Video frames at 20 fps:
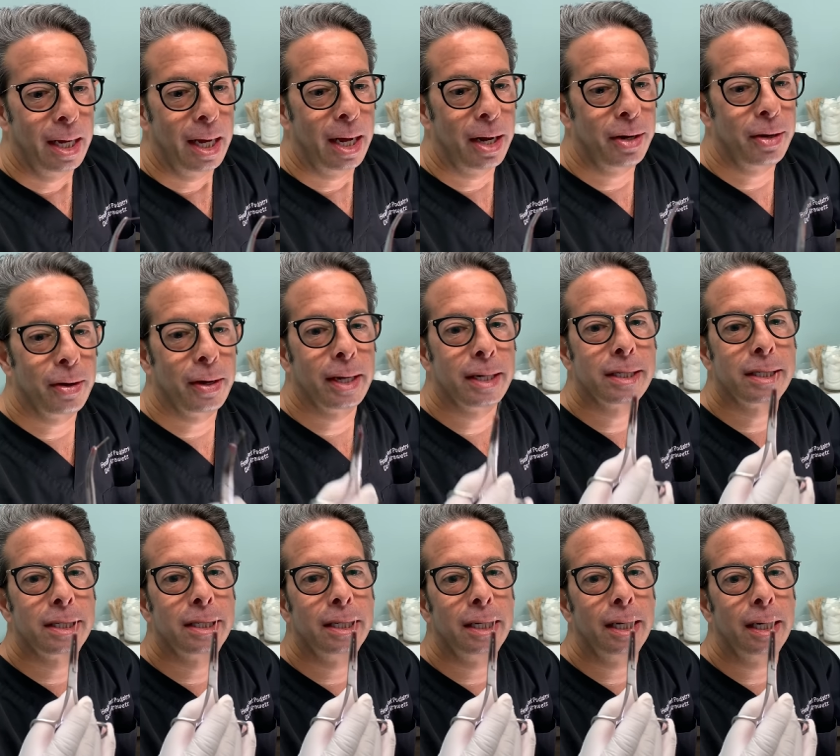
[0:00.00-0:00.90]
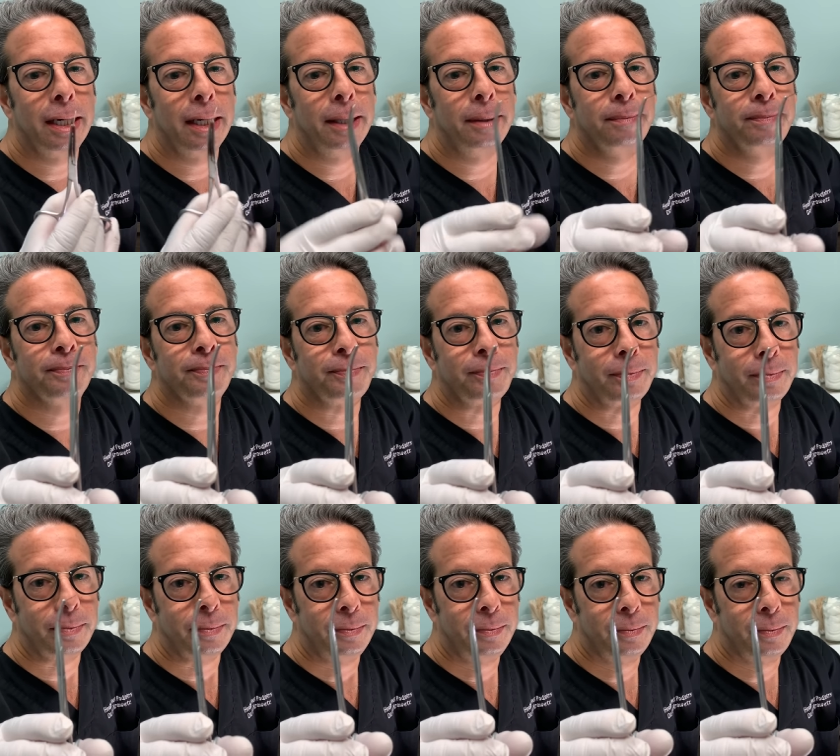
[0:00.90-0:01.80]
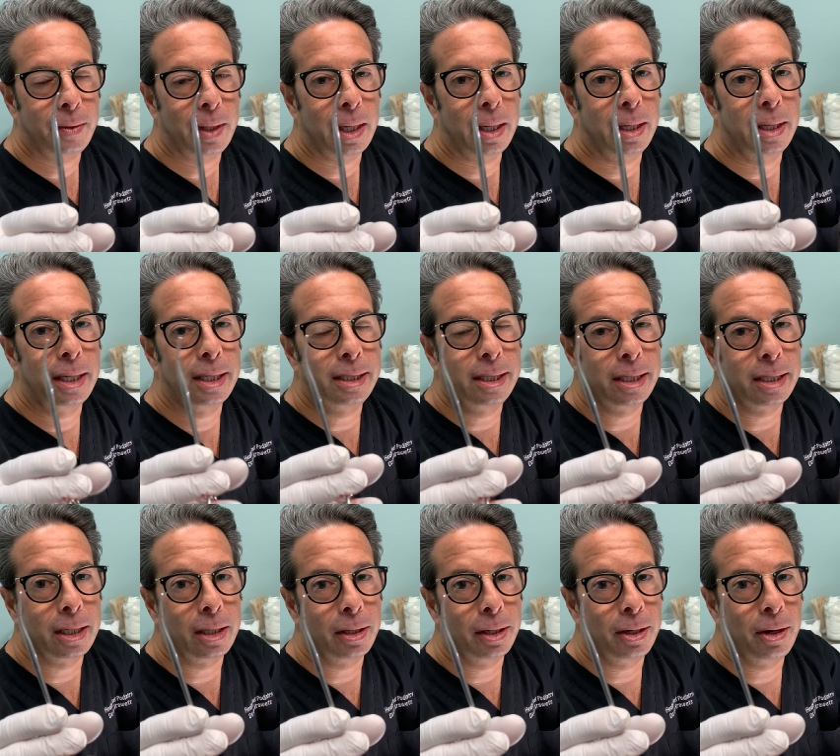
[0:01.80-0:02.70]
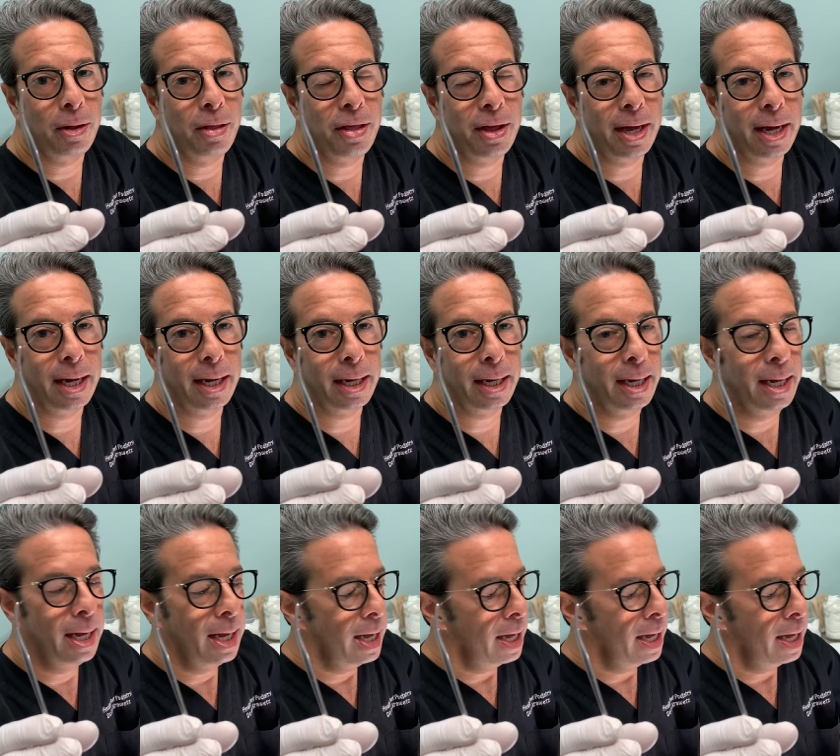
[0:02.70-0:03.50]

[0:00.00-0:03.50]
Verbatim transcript: And you can see, this is a little thing.